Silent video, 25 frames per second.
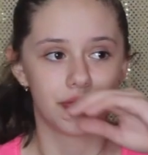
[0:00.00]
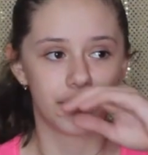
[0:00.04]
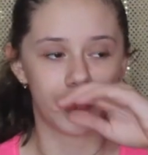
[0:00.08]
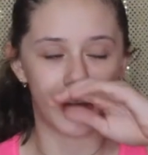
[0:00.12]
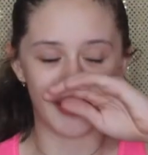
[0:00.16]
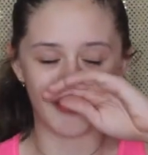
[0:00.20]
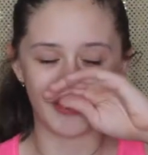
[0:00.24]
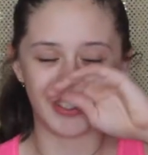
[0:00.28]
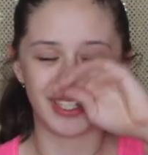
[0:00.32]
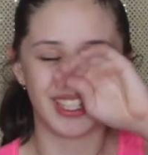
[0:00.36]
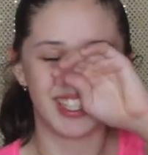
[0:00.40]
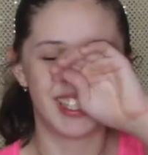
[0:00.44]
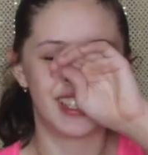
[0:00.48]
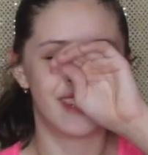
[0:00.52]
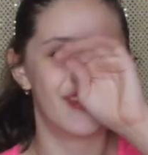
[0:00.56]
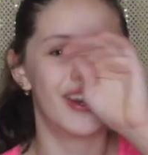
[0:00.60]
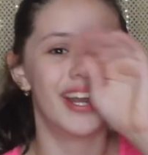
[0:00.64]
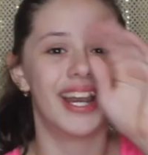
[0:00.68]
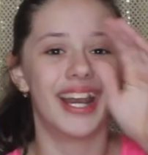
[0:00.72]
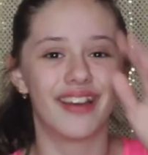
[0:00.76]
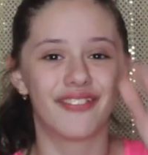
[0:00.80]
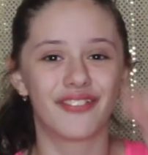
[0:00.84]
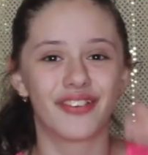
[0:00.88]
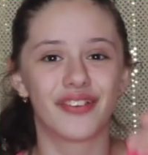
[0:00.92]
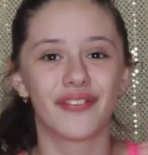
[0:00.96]
I mean,
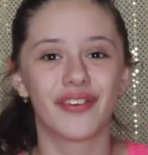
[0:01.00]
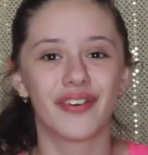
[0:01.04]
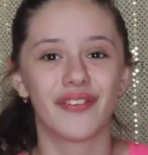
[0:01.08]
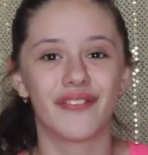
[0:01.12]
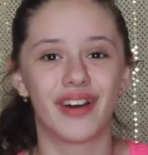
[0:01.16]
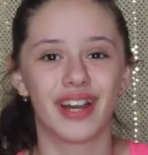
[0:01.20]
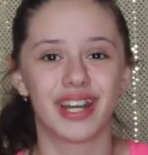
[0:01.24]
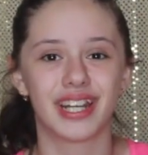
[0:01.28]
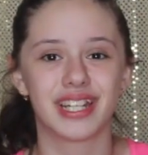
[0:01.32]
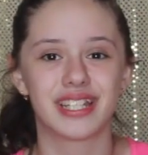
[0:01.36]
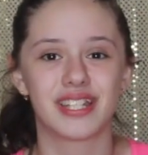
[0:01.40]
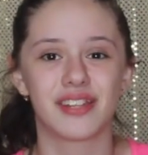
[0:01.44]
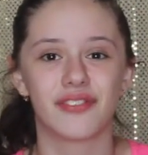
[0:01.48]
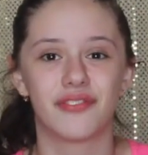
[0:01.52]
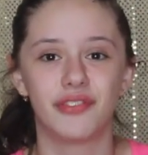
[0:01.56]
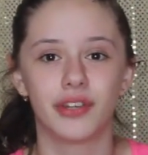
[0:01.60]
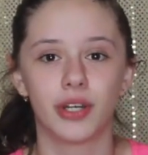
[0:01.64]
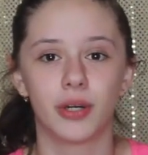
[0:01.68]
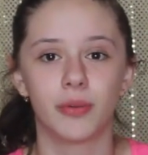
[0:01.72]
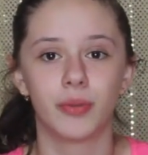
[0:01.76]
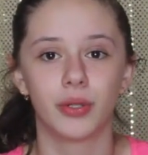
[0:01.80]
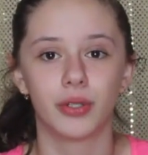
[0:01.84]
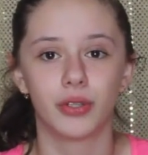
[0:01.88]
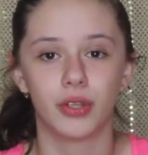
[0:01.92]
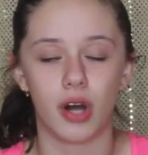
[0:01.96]
whenever we wanted to
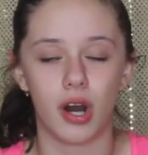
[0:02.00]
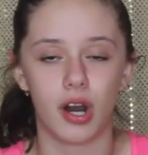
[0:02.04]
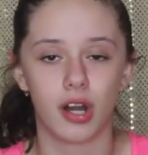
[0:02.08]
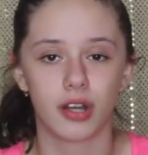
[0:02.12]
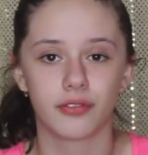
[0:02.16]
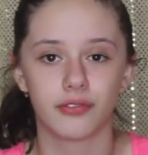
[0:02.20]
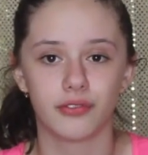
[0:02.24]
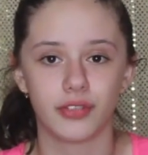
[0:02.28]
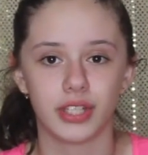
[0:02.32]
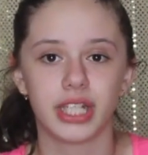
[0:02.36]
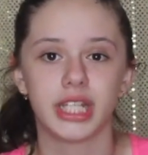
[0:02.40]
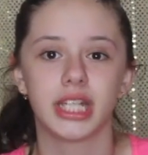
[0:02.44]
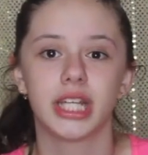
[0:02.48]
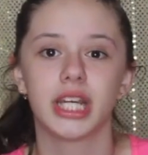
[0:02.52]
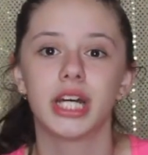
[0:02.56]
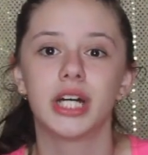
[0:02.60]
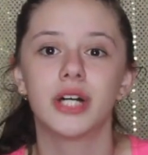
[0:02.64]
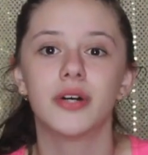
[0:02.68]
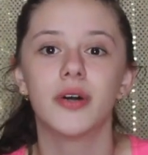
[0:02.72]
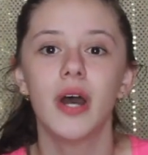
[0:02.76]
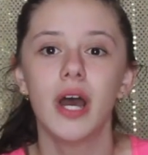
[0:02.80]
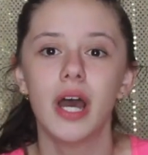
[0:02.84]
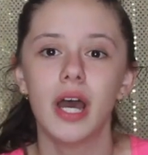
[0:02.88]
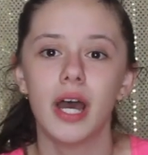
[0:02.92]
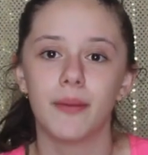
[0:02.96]
film a long
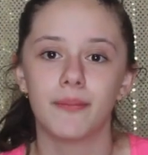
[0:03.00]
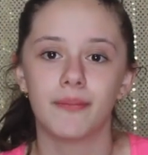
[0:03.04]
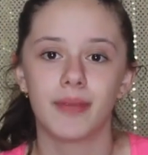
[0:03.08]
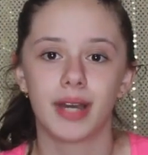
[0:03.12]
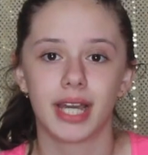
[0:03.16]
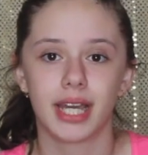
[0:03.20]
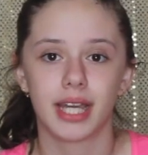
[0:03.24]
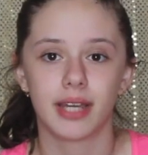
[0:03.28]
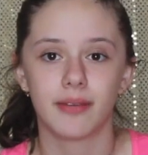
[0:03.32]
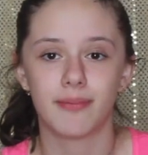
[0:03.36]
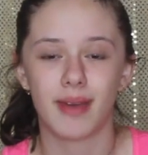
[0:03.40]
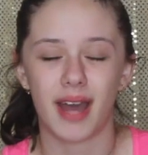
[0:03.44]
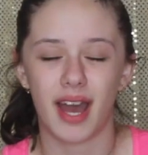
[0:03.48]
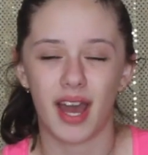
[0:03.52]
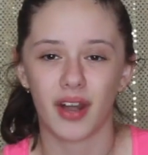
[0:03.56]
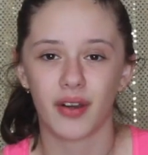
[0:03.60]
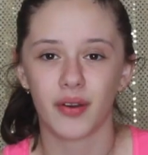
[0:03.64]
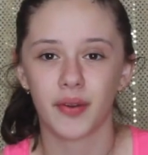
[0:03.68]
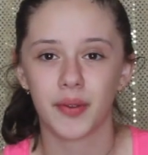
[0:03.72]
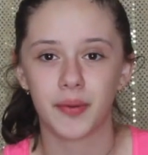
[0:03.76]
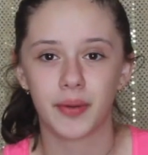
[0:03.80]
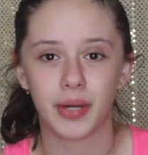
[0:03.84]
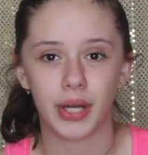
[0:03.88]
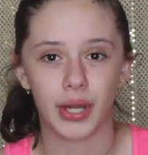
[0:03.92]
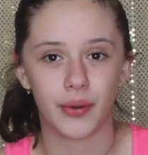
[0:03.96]
video, my
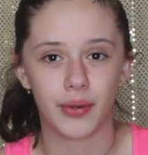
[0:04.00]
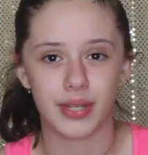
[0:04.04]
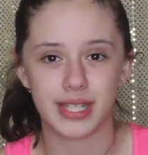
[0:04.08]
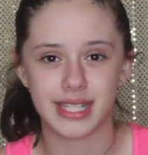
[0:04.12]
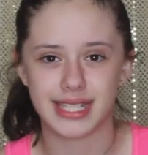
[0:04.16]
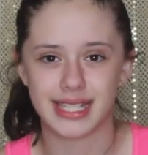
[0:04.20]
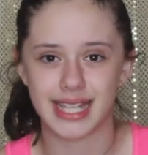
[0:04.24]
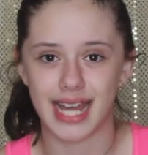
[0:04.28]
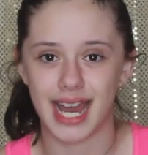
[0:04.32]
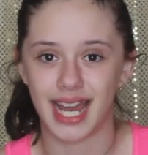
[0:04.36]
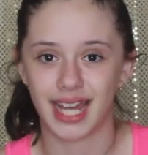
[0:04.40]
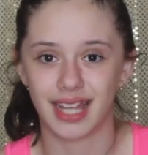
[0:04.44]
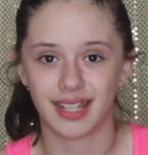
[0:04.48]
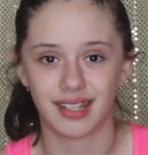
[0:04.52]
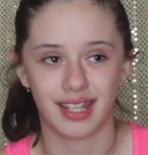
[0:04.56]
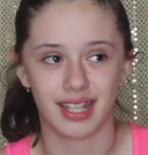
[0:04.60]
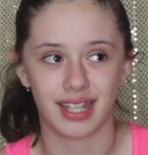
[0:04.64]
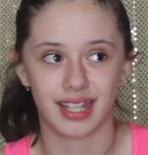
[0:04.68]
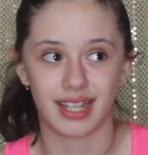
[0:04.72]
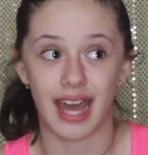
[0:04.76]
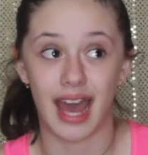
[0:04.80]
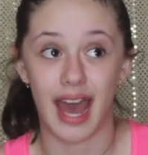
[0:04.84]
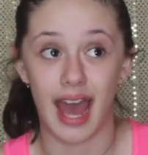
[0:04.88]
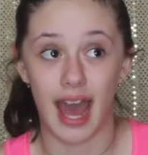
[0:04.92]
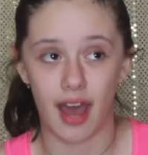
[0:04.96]
battery would always die
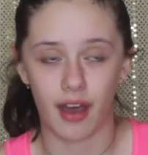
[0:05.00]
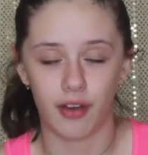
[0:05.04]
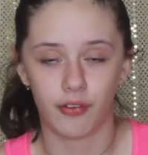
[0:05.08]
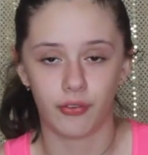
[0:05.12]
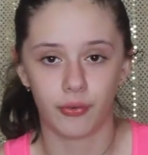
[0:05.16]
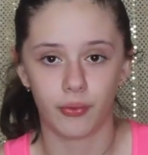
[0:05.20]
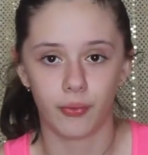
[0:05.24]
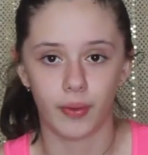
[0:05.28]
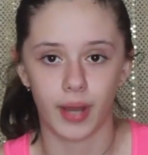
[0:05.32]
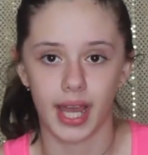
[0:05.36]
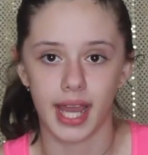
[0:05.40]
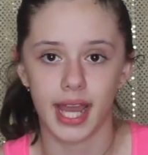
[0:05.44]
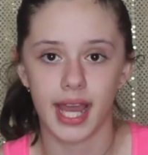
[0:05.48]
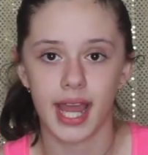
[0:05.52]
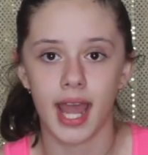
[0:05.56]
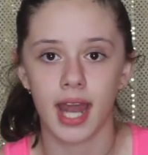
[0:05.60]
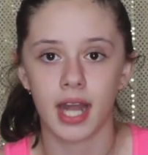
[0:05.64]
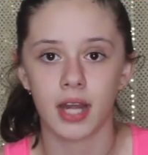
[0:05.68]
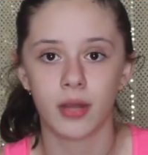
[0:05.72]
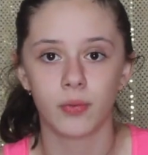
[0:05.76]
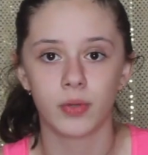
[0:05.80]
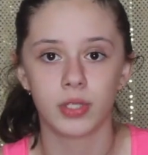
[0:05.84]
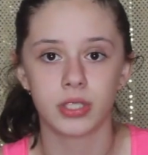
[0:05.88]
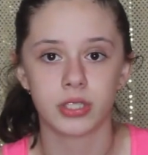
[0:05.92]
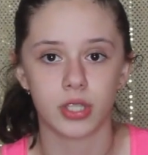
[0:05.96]
like halfway
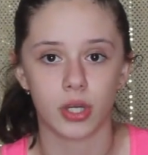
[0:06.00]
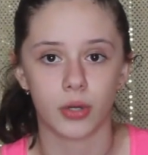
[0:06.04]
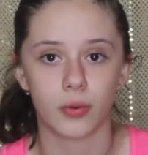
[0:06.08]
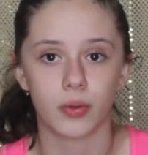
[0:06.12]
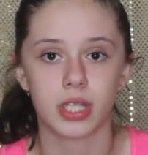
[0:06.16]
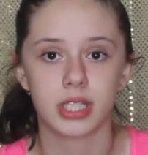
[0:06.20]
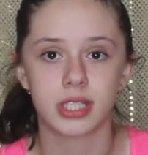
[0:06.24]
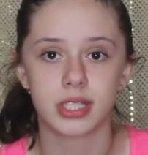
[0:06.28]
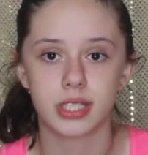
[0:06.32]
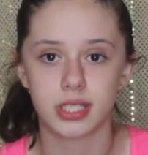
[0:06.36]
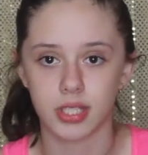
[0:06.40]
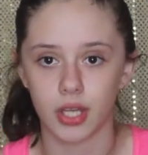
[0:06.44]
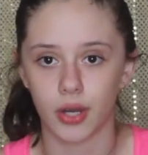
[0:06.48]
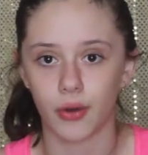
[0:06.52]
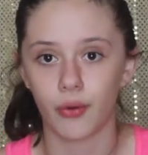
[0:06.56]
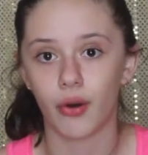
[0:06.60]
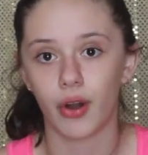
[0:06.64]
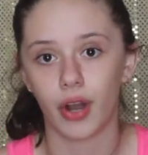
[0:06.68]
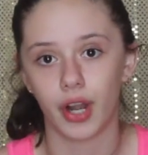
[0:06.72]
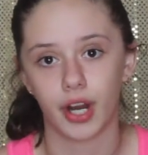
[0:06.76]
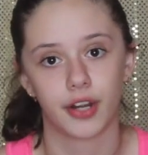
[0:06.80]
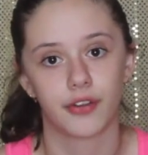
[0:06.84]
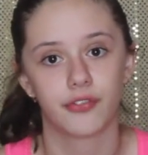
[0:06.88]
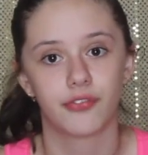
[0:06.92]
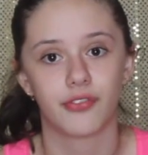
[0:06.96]
and it was always so
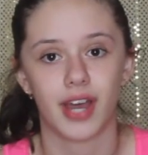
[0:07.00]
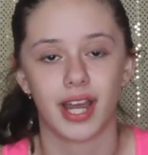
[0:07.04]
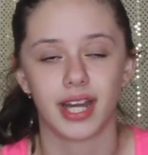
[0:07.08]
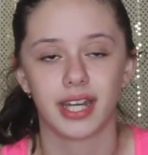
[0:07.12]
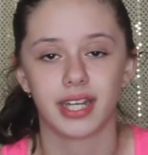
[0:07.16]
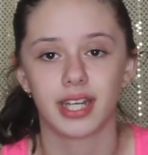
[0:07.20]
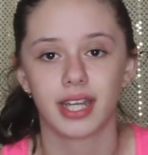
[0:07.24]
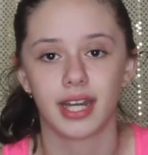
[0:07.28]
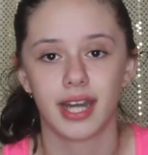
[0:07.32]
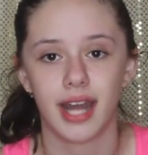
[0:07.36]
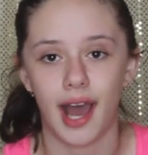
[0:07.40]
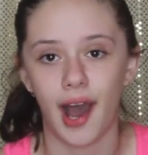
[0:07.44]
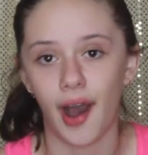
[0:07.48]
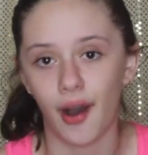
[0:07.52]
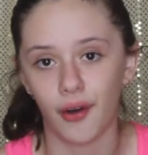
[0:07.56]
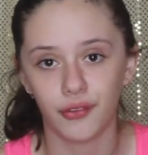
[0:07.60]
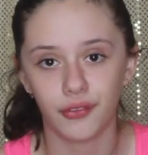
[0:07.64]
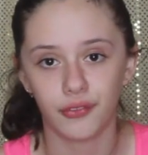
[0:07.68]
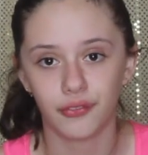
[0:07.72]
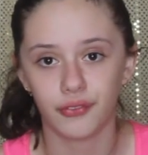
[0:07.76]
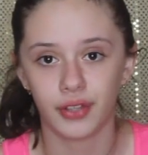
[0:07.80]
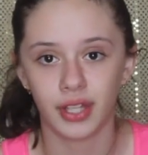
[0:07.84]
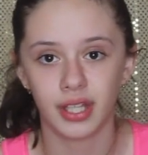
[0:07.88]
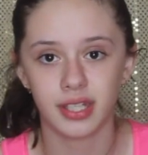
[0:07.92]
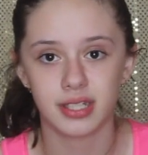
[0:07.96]
hard finding an
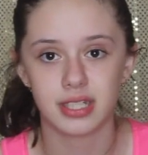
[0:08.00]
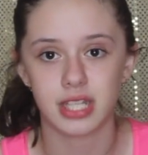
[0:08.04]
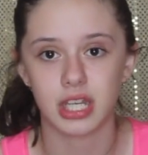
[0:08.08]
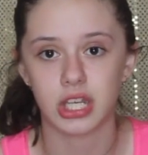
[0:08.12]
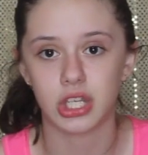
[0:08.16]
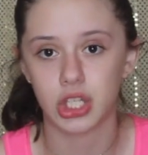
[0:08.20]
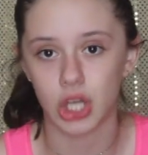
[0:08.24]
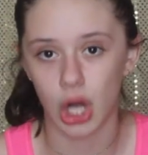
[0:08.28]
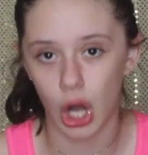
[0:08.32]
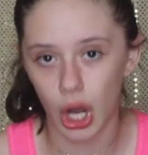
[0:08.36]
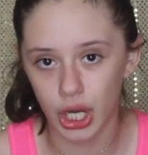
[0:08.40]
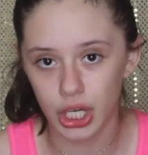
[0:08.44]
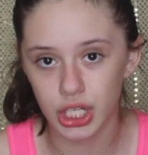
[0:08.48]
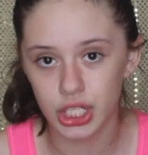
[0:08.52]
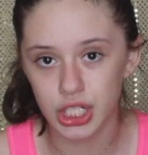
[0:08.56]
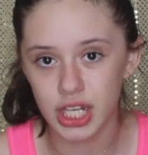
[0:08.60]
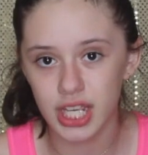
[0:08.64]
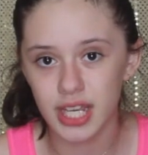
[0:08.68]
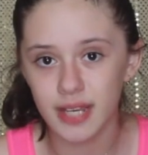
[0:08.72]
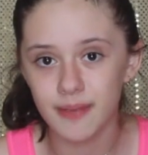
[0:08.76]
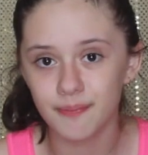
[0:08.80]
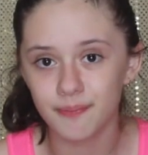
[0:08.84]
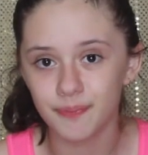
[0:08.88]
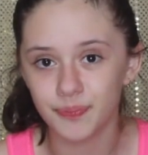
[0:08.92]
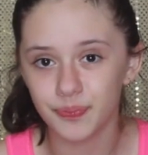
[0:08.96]
outlet to charge
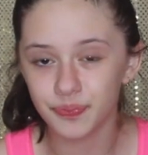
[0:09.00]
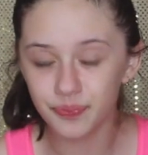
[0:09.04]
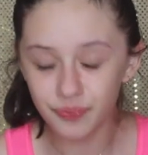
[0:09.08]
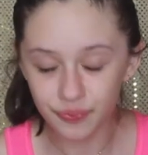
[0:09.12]
it.